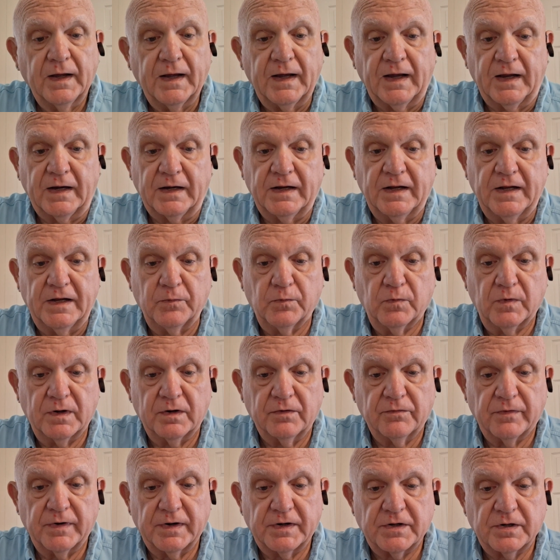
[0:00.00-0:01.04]
and he will
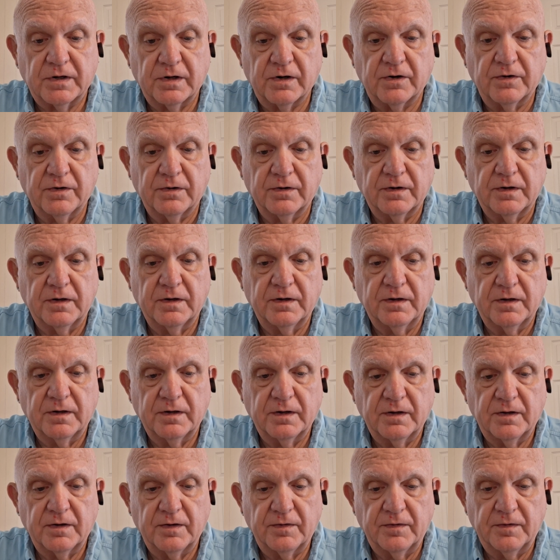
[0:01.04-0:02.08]
return
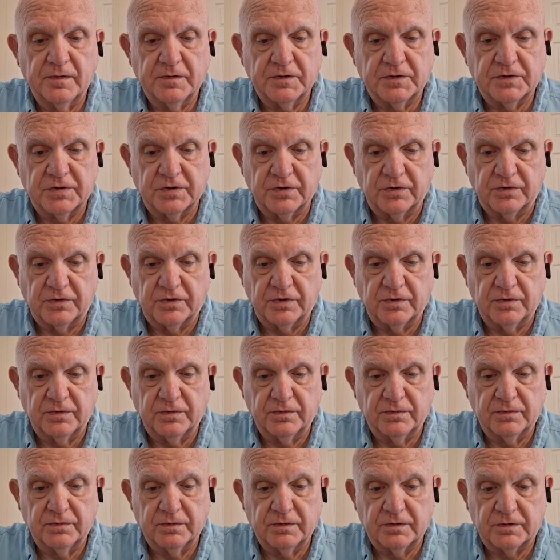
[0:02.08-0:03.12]
to
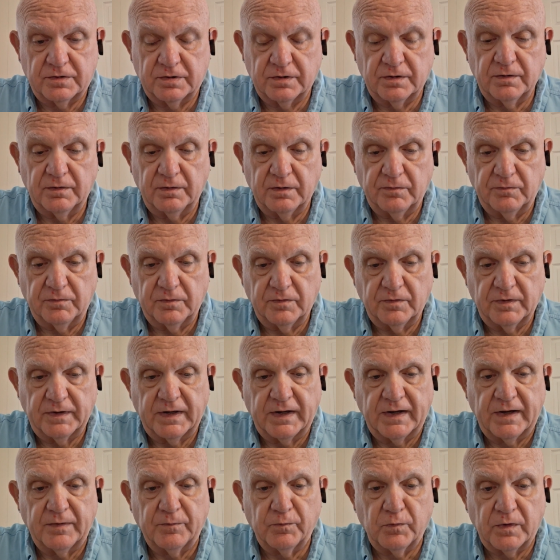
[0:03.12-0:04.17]
you to,
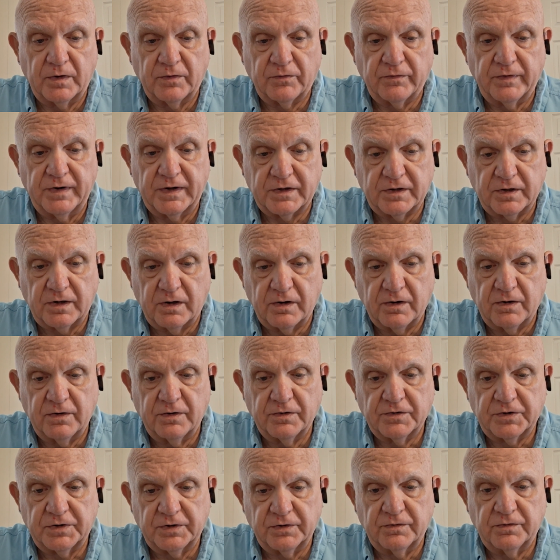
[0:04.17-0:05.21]
he will return
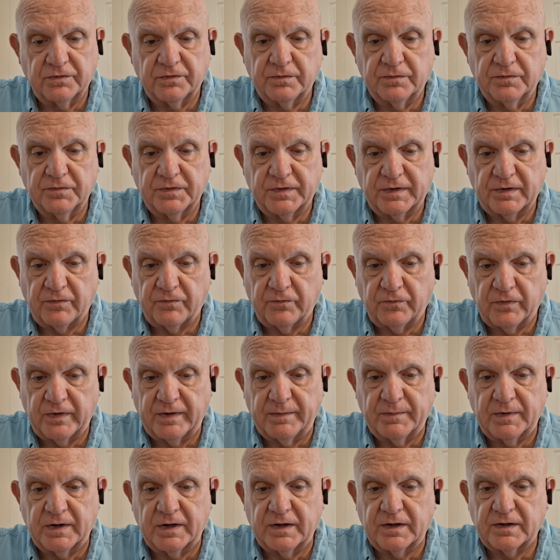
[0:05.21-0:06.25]
to the
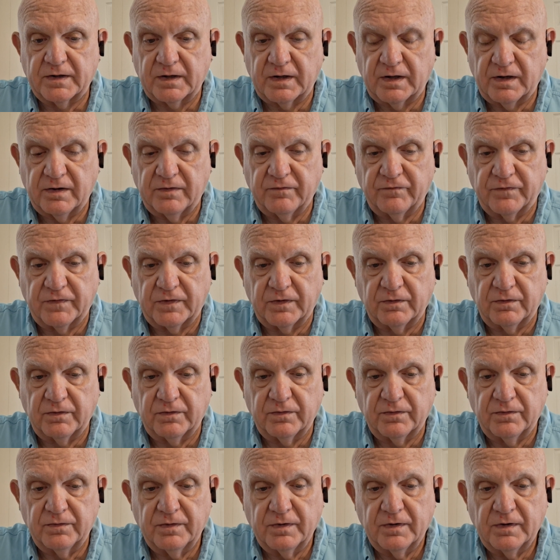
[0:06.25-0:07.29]
remnant of
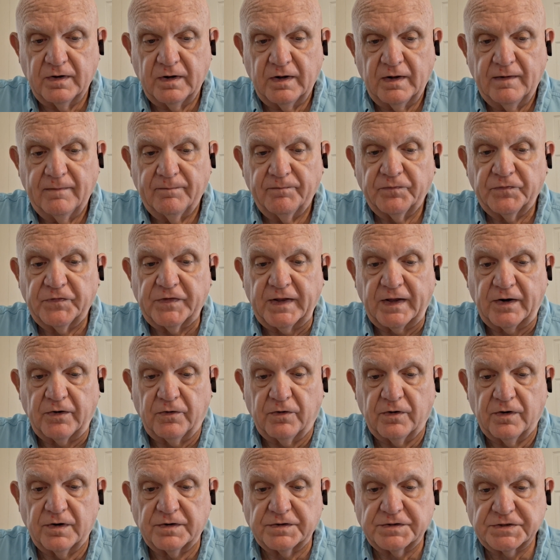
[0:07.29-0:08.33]
you that
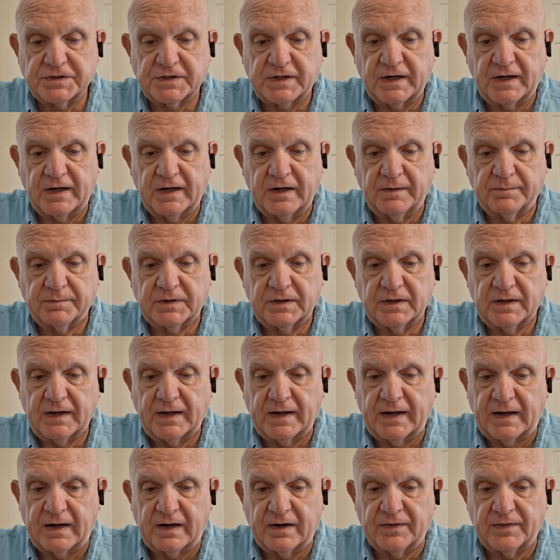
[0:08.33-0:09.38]
are escaped
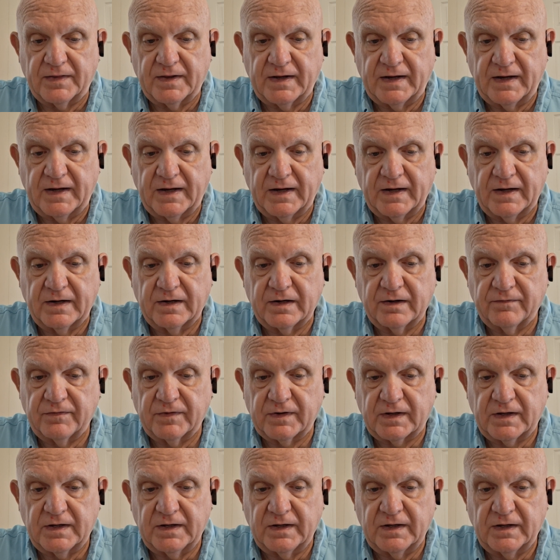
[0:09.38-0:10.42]
out of the hand of the
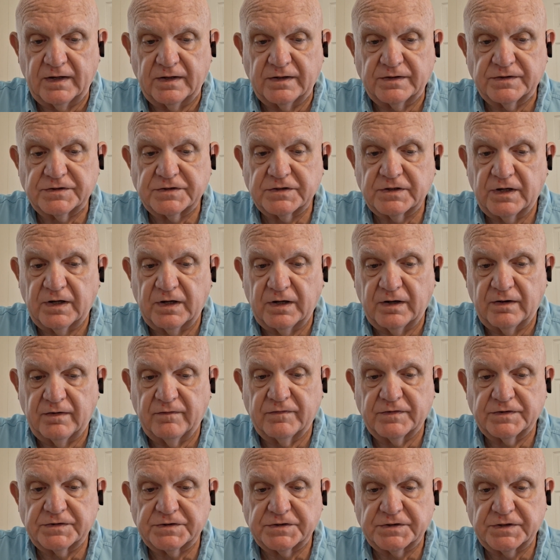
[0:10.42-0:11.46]
kings of
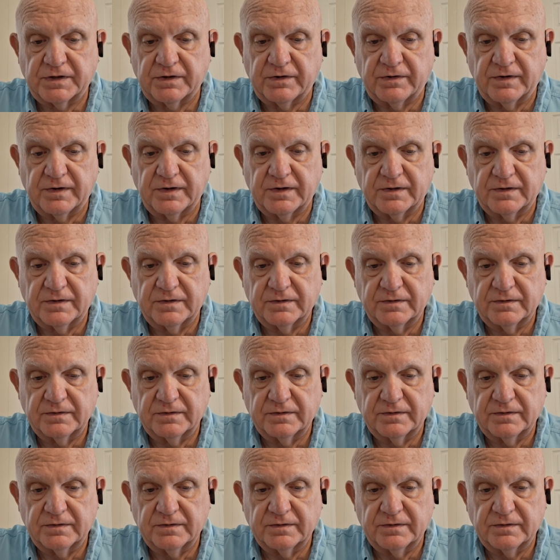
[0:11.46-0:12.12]
Assyria.